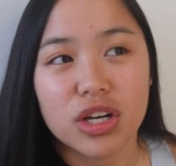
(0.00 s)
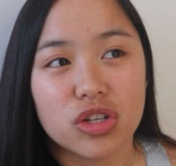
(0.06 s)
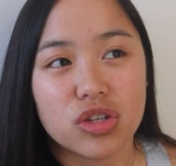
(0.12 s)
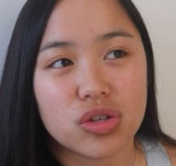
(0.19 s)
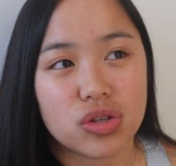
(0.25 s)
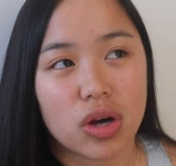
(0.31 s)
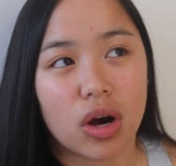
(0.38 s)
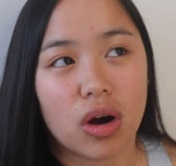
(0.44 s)

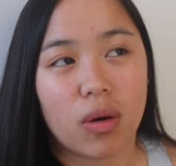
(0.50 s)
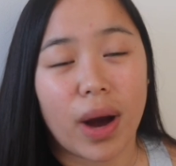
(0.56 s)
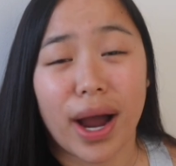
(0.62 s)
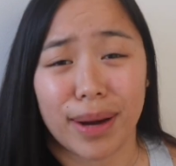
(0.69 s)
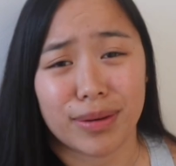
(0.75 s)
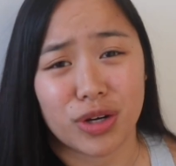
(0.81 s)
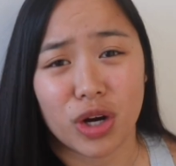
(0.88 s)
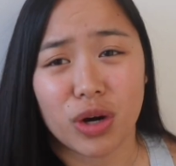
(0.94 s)
So
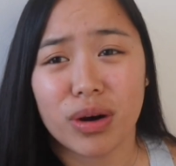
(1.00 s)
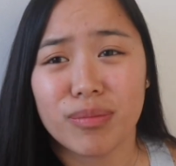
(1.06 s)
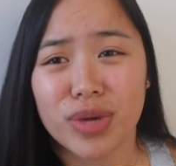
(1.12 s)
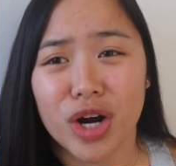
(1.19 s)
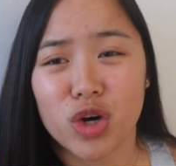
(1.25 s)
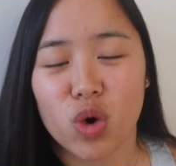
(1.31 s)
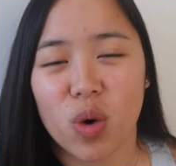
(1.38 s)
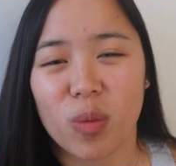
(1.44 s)
I know I'm
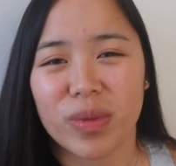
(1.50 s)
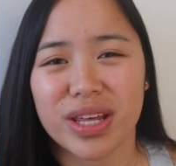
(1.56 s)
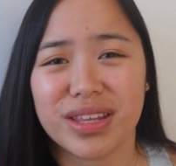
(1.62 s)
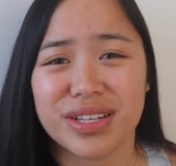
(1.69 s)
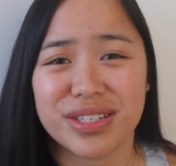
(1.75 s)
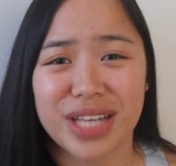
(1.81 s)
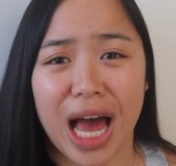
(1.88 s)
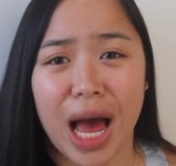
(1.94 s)
not normally
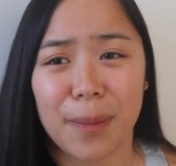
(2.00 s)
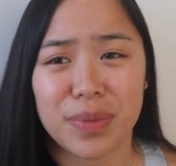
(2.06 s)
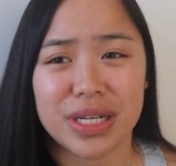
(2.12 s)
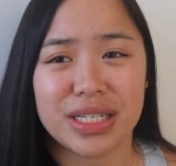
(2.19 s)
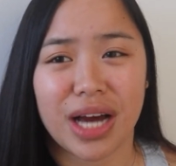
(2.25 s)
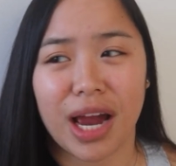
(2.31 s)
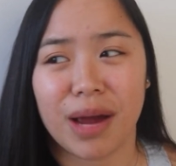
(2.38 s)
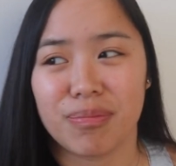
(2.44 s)
the
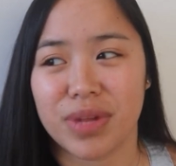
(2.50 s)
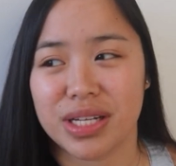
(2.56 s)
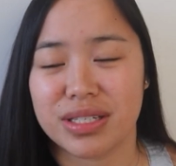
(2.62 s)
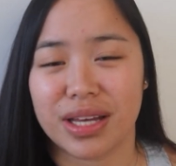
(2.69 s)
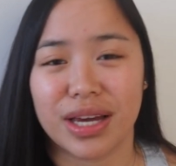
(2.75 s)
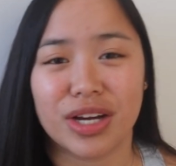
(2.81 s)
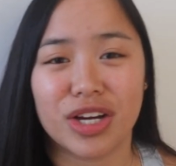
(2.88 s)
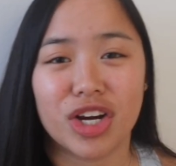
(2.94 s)
sappy type
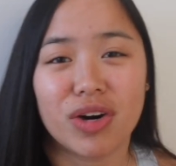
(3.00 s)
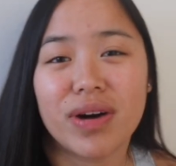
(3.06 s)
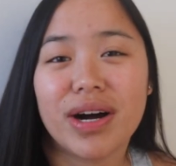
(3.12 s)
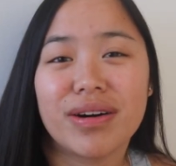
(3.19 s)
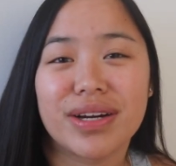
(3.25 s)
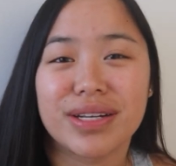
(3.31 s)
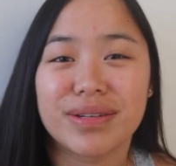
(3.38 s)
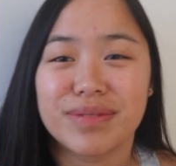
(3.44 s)
that's like, go
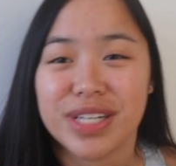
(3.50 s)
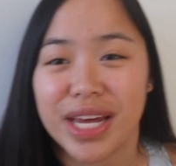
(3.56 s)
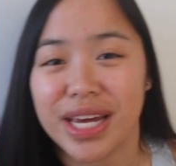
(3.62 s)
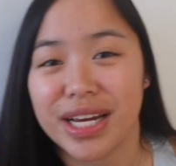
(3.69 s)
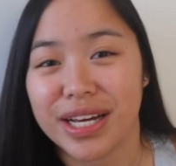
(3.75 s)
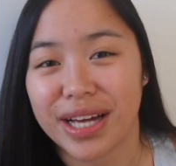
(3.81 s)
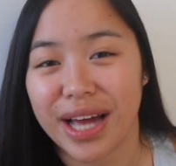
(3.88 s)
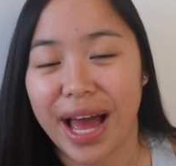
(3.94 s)
out and
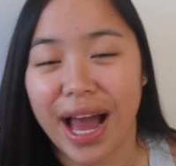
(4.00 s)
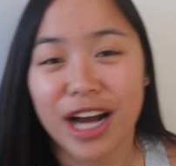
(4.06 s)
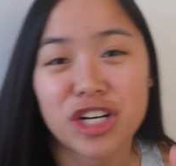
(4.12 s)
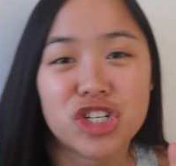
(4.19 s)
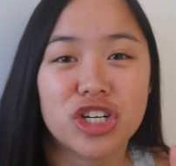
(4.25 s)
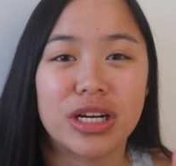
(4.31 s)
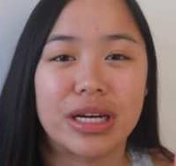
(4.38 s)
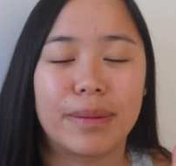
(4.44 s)
take
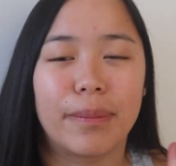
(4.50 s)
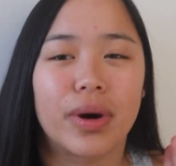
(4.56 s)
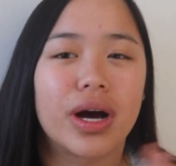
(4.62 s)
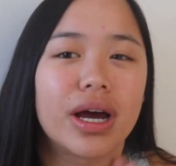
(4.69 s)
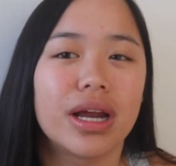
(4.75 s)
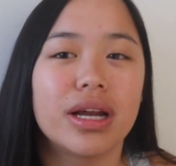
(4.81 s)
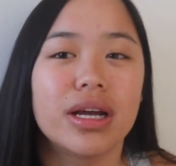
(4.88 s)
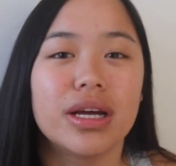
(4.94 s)
action,
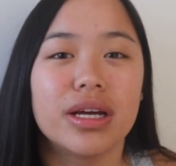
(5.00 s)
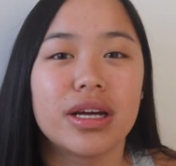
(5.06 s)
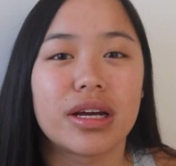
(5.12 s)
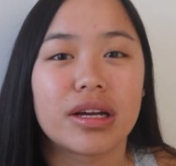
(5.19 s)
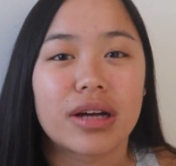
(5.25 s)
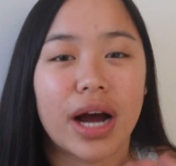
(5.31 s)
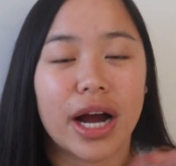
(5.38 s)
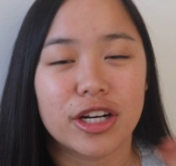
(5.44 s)
but
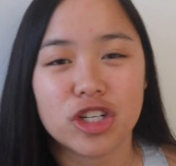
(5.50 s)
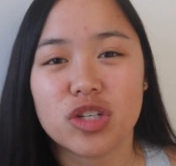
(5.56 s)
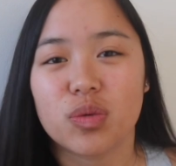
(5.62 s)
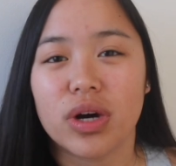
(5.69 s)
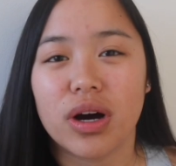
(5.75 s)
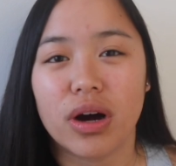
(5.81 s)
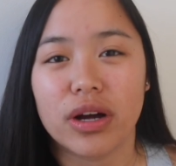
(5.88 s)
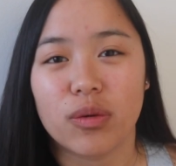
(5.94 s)
I just
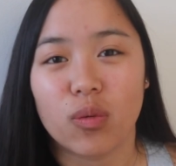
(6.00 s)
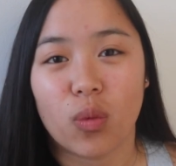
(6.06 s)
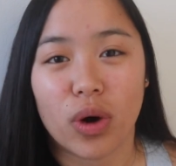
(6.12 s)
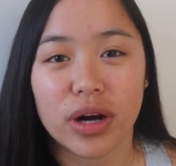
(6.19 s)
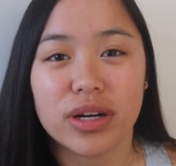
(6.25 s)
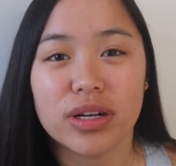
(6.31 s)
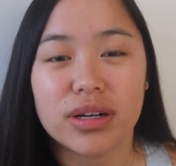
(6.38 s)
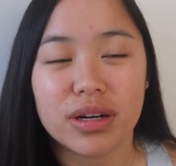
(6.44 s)
want
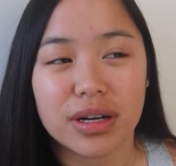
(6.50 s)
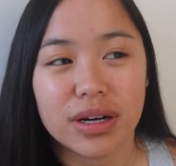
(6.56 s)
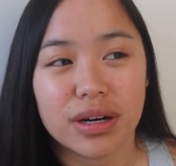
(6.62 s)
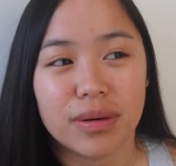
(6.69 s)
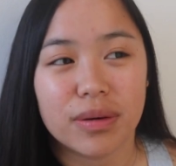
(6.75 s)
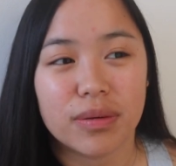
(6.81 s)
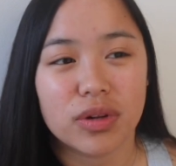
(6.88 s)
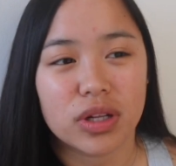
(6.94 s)
one,
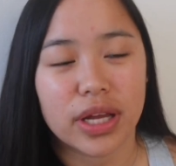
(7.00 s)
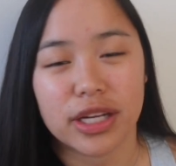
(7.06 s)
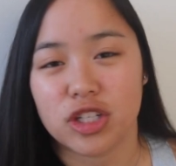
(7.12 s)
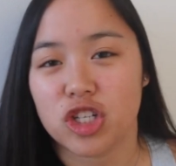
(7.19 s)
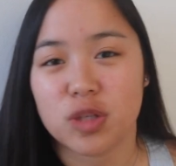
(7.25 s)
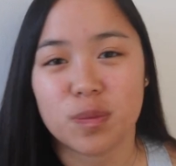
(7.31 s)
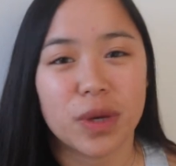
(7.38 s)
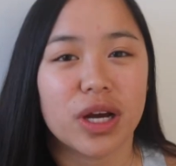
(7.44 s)
like,
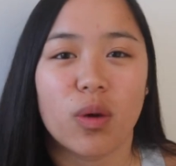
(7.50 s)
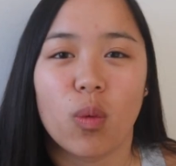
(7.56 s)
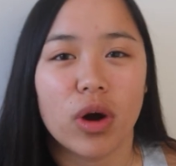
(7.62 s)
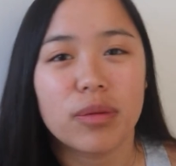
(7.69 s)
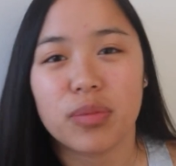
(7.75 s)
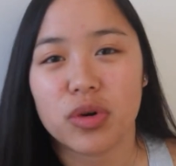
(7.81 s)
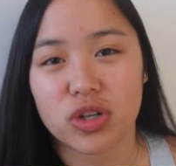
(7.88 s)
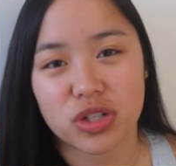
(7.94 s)
just pick
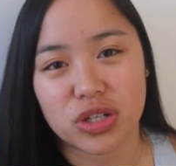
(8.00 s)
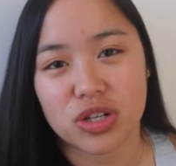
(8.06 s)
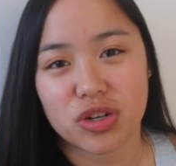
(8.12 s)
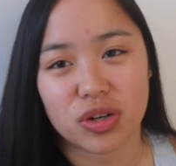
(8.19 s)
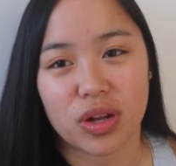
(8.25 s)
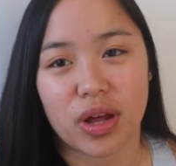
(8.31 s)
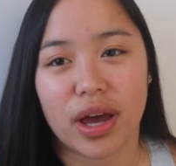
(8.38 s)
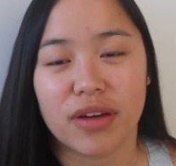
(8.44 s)
one person in
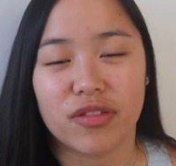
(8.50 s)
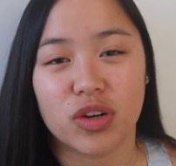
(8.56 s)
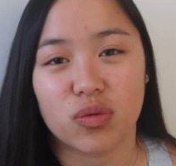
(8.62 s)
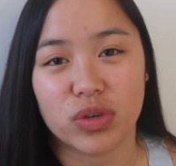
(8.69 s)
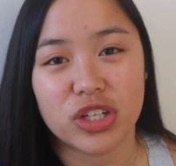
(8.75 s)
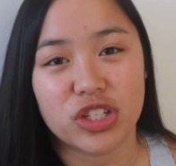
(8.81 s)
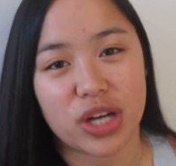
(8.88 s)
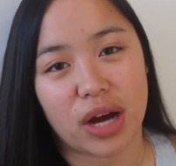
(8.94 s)
your life and
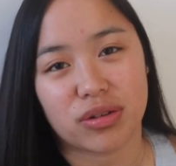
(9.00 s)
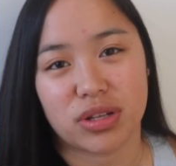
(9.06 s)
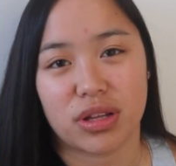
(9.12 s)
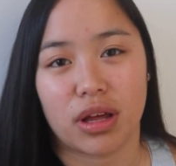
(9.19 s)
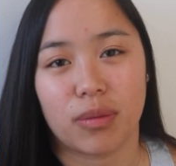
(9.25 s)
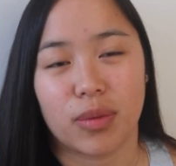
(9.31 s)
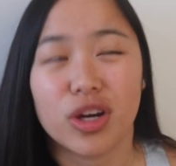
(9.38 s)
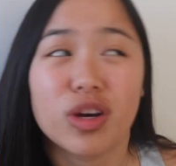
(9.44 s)
reach out to
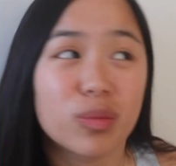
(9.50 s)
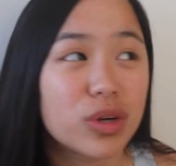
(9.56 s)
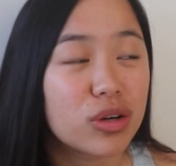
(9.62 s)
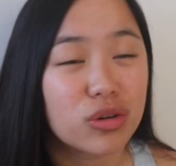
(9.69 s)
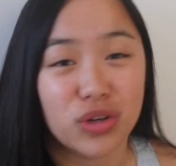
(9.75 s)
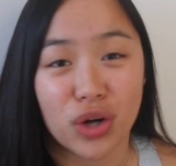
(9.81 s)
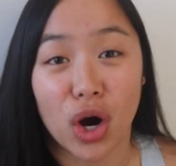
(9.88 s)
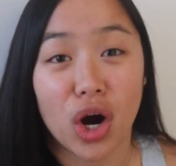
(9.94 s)
them. It could be
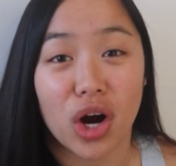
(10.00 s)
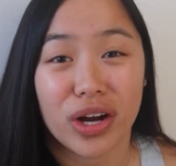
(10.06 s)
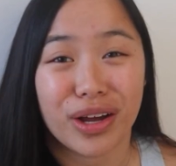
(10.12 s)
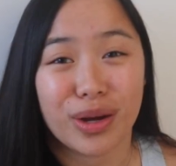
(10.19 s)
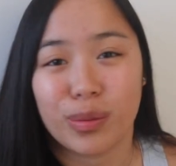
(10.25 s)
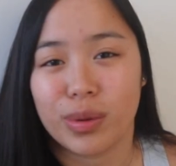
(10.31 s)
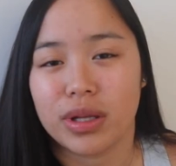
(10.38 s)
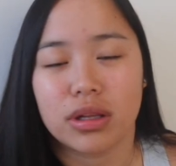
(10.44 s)
your dog,
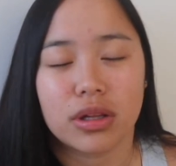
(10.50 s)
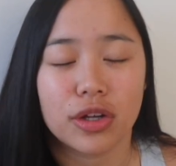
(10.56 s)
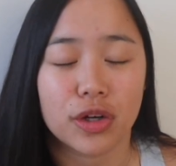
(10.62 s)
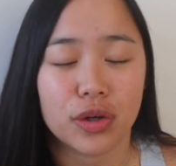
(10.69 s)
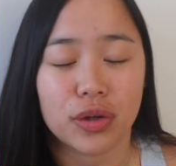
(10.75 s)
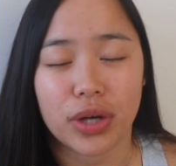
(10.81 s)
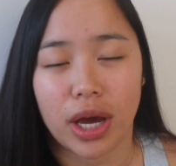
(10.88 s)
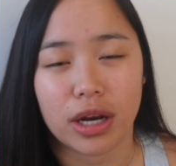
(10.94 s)
it could be
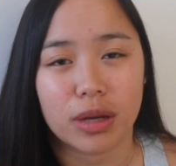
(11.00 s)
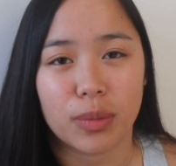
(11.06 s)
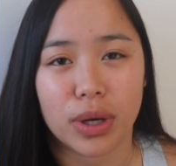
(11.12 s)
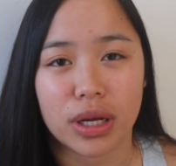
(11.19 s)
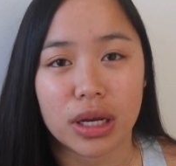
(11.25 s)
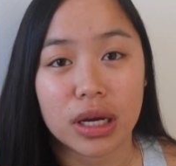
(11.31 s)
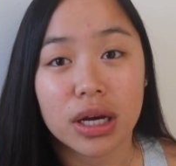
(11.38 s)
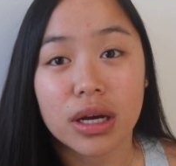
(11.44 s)
literally
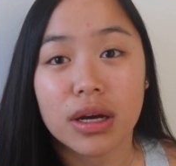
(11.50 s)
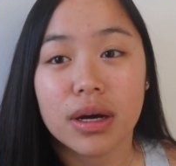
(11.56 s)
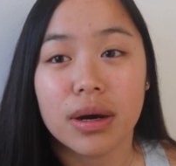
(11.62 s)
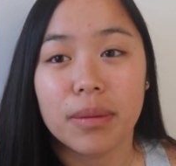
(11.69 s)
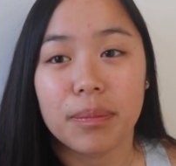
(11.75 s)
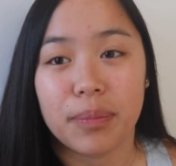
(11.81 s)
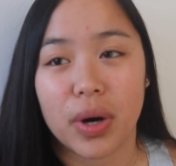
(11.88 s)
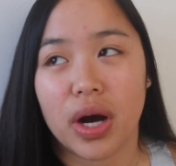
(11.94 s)
anybody,
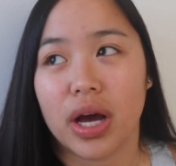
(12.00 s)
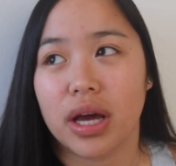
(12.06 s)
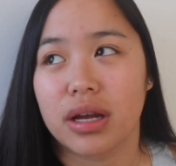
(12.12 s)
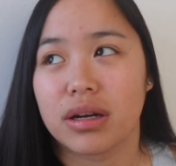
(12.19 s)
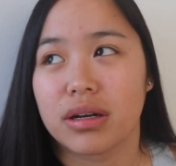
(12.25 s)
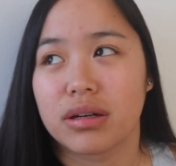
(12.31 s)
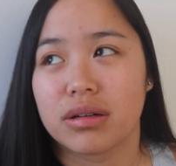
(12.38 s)
but